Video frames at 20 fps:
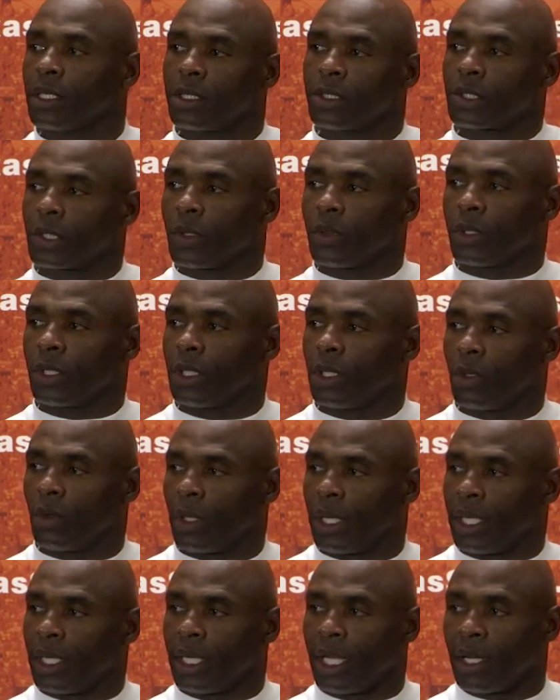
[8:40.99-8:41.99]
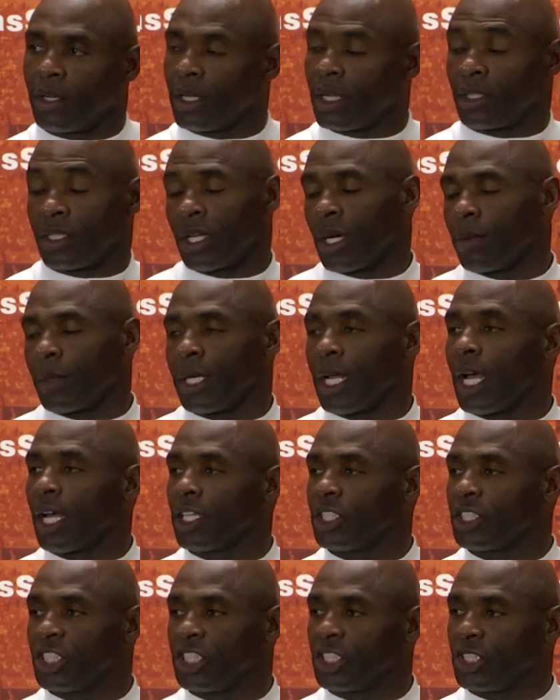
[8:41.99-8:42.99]
So you know, and and the
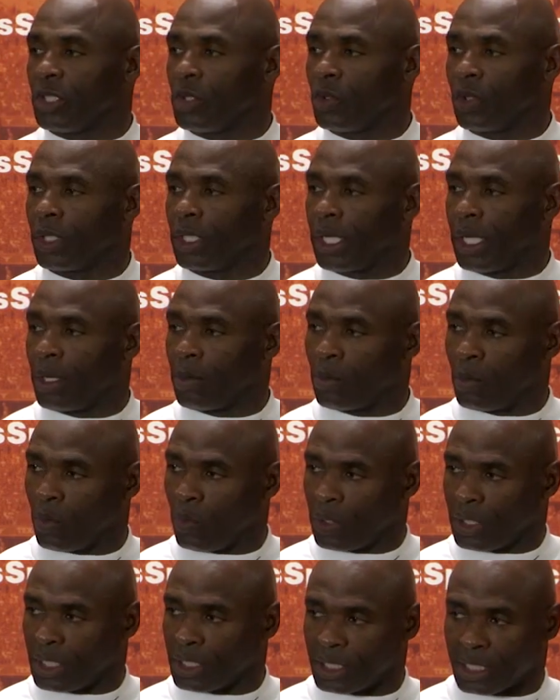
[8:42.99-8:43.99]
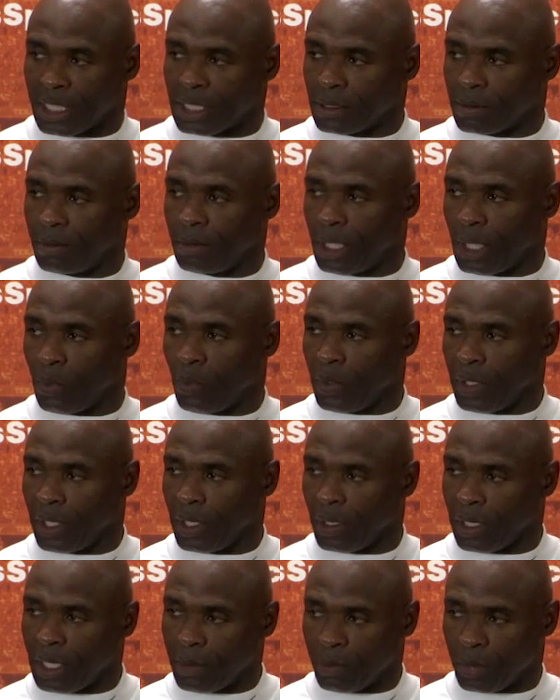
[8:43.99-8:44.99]
terminology is new to them with the system that we
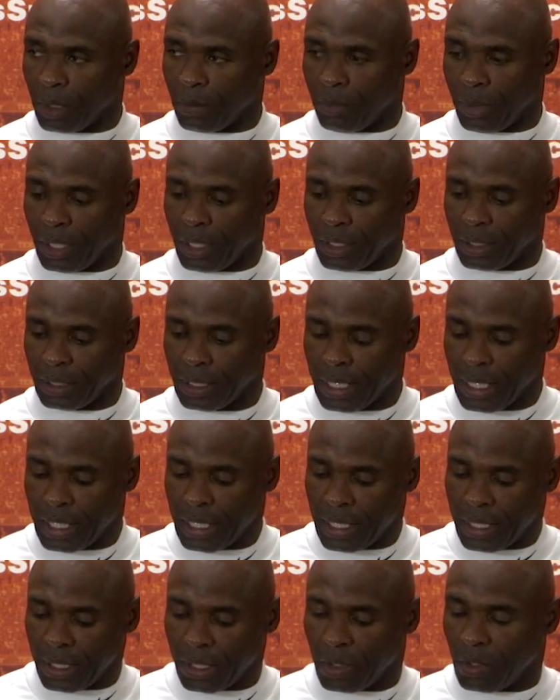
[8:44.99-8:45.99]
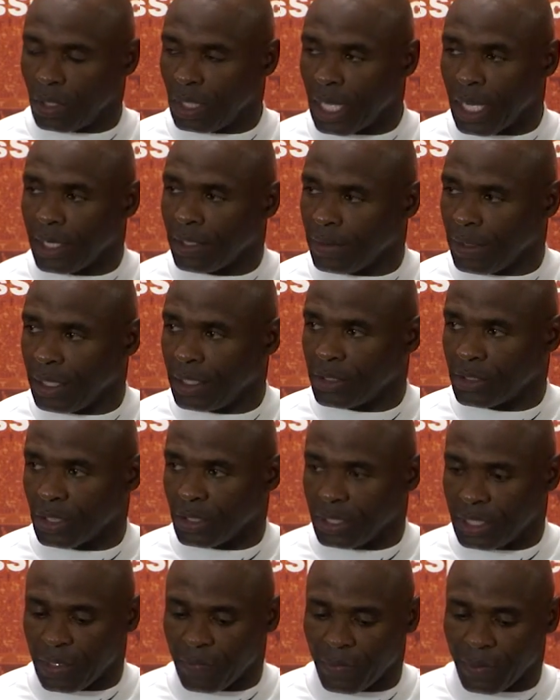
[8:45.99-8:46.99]
are implementing. You know, a lot of things are
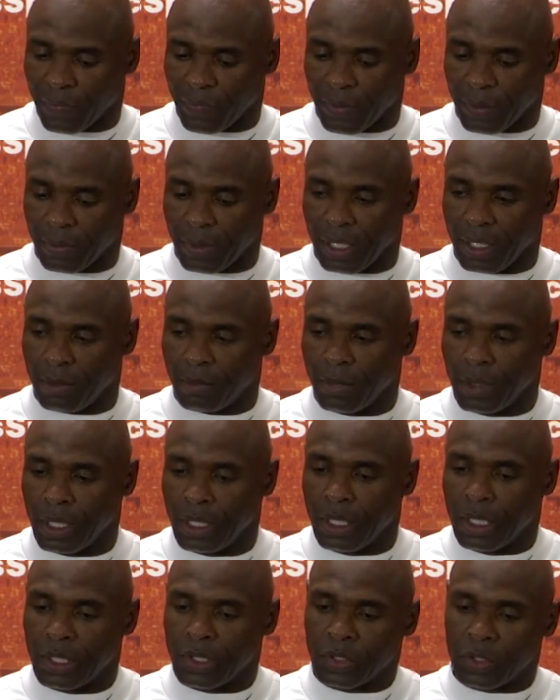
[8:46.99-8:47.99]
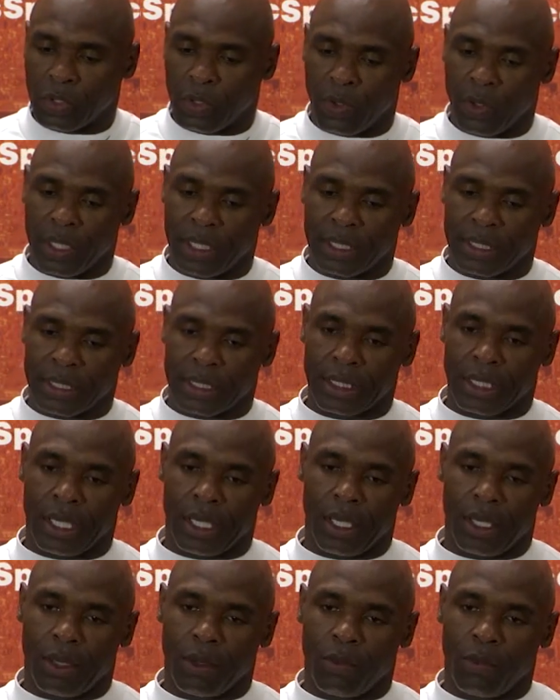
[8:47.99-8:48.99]
different from them. So it's
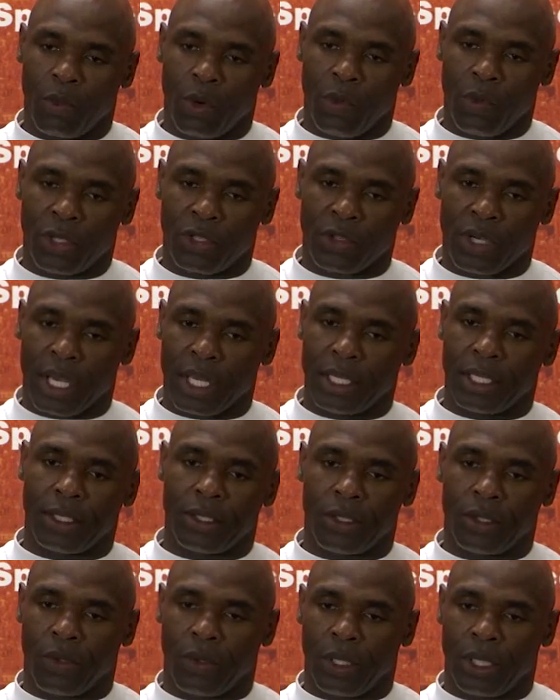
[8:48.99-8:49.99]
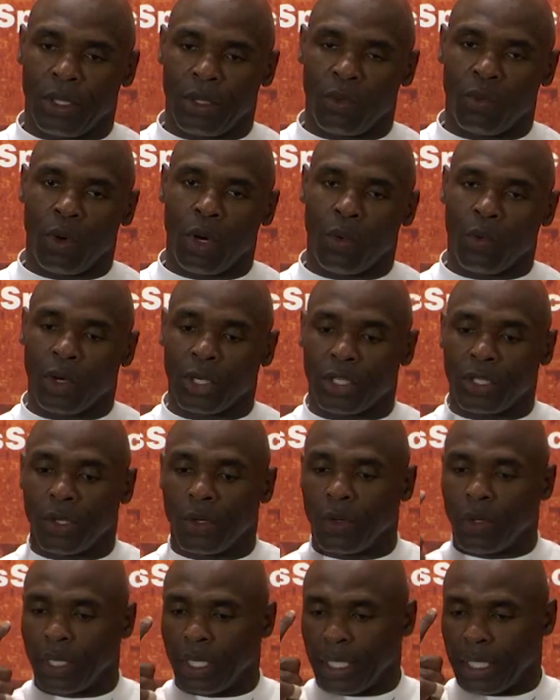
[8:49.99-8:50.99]
uh, what we try to do and, and what we're
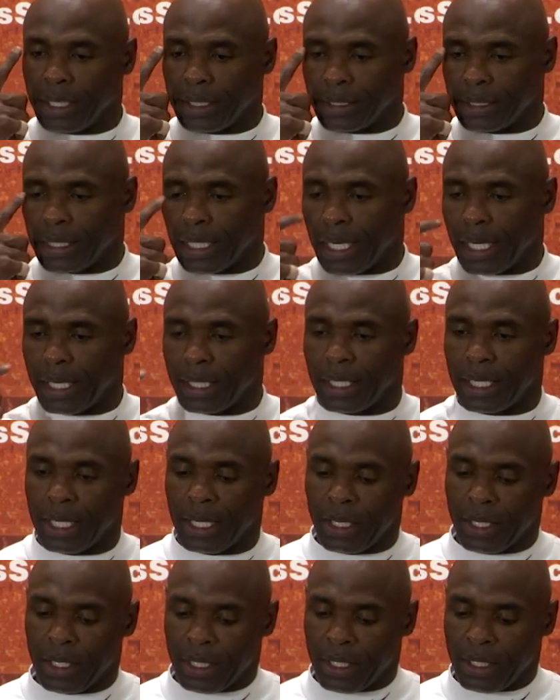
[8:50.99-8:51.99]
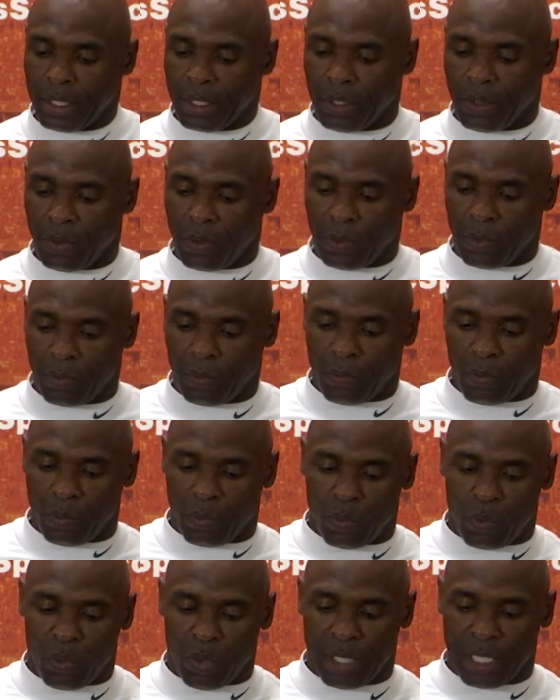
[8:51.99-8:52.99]
doing is that, you know,
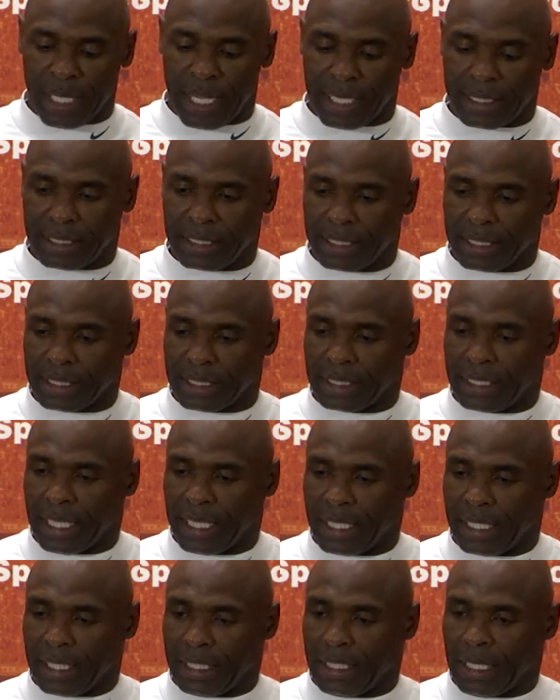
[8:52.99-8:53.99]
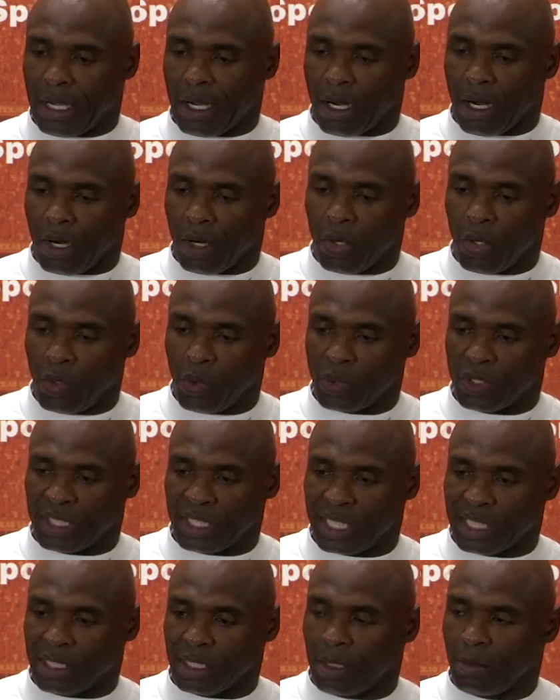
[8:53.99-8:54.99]
we're not just taking our whole
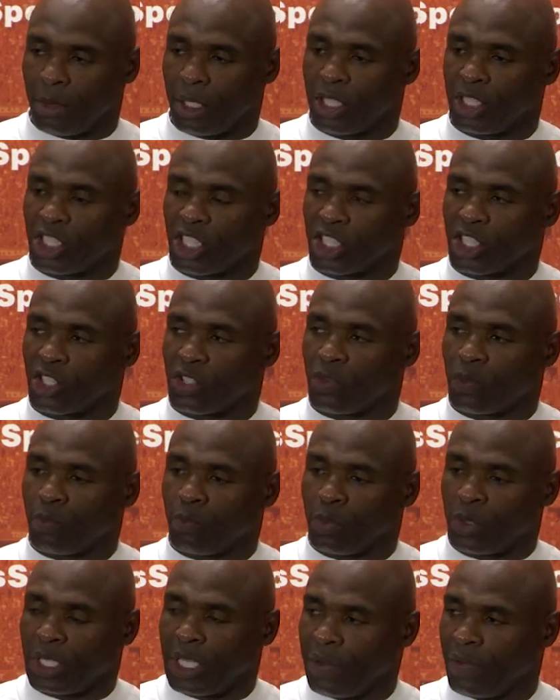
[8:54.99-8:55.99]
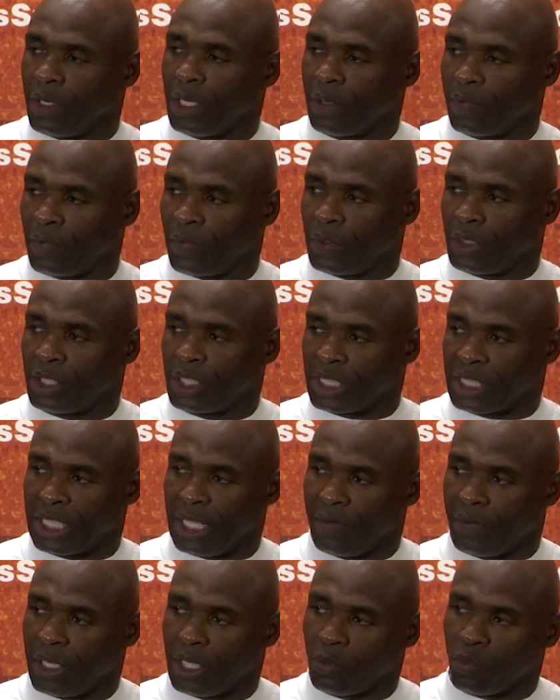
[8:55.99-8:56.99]
system and just giving it just
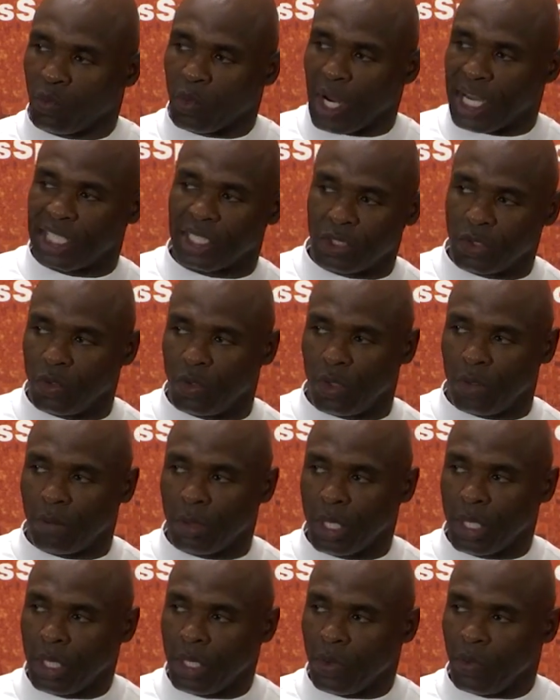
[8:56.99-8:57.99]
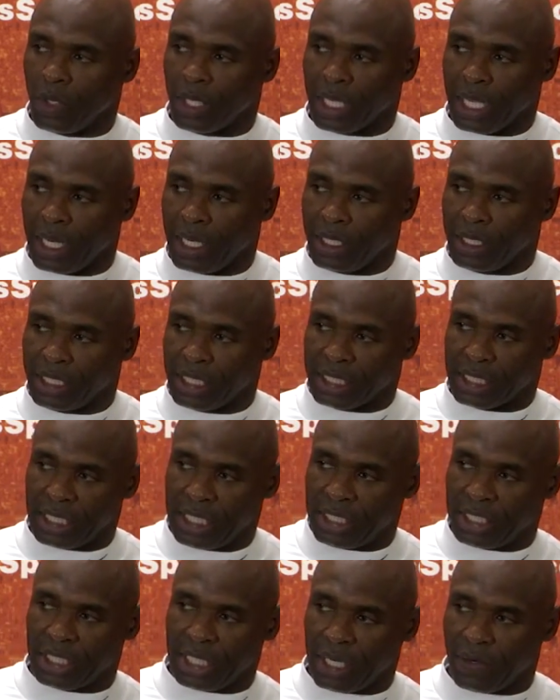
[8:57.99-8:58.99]
giving it right to them. We kind of just
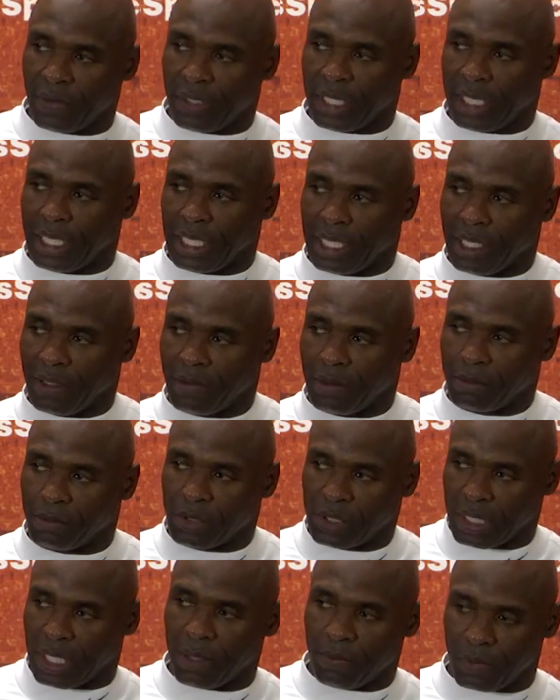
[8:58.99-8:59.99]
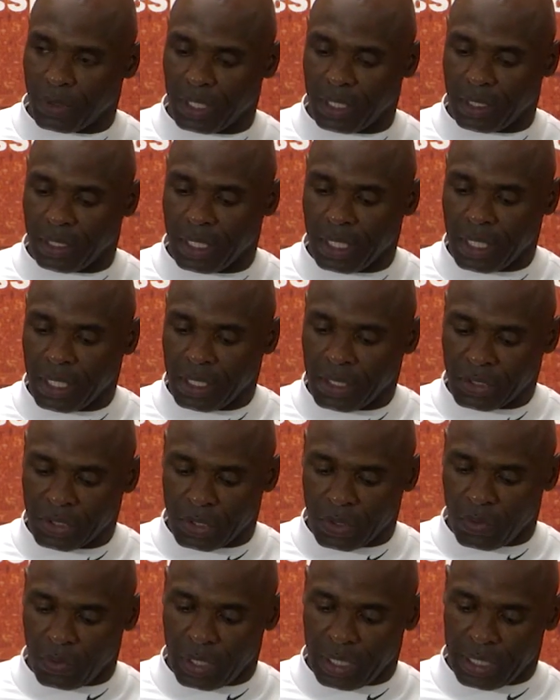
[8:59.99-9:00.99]
each and every day giving them something
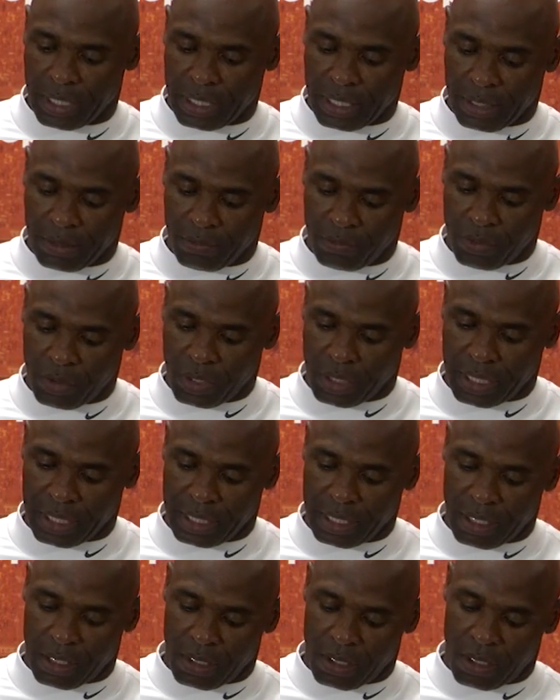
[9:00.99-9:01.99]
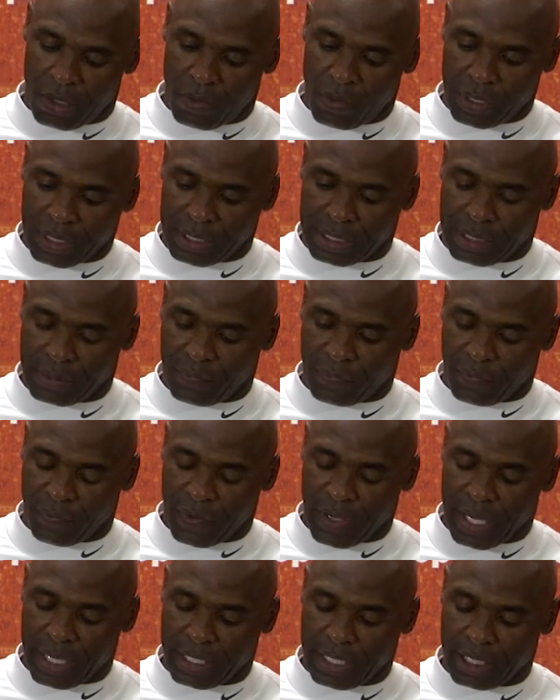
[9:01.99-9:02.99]
so that you can always
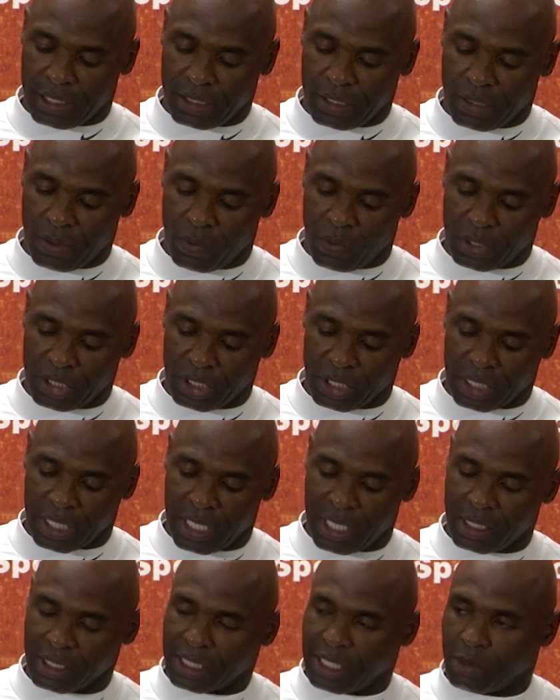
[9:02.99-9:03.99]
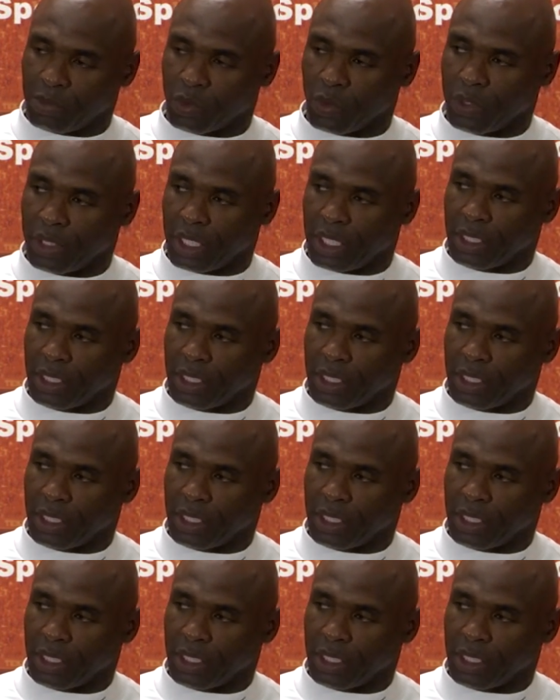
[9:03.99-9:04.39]
find out, you know, what your concepts where you